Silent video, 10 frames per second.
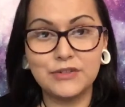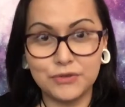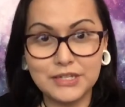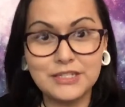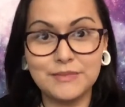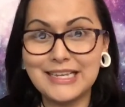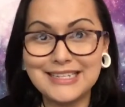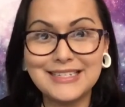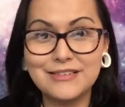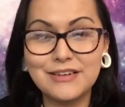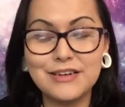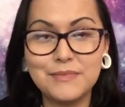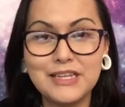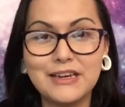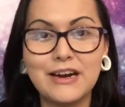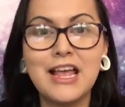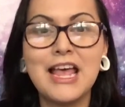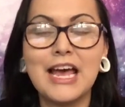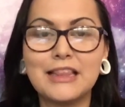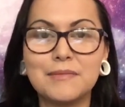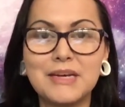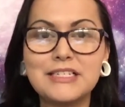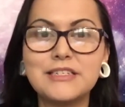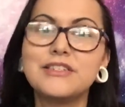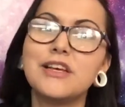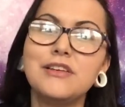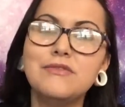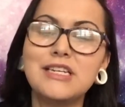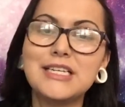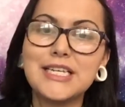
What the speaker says: Trust me, it's still going to be there, and the message that you need